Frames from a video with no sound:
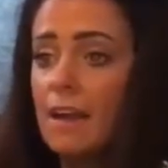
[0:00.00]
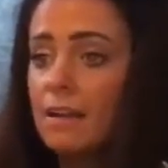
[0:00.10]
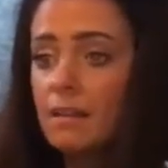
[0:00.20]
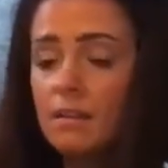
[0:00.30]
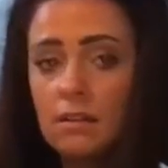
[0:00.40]

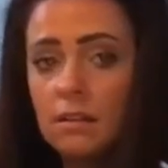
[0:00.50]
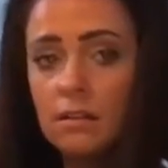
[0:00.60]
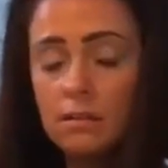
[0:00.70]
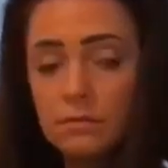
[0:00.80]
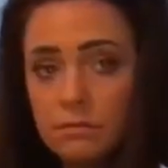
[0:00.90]
And certain
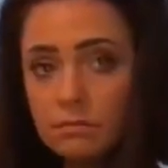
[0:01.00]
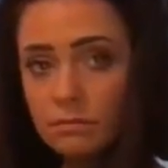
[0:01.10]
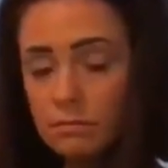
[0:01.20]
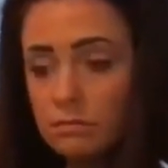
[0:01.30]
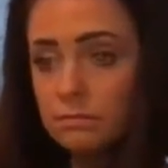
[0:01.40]

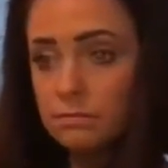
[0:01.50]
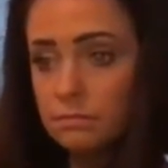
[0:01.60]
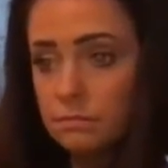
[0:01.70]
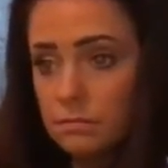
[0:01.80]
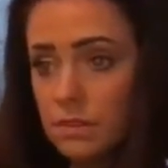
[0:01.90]
continents.
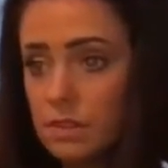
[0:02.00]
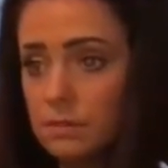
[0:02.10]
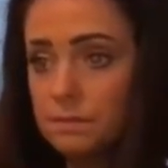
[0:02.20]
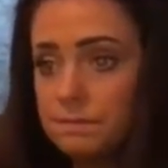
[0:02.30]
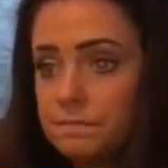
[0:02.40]
Like, you don't
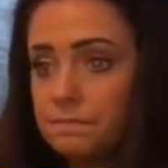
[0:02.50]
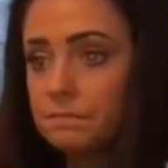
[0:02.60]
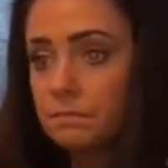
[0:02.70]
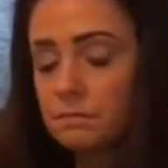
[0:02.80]
see...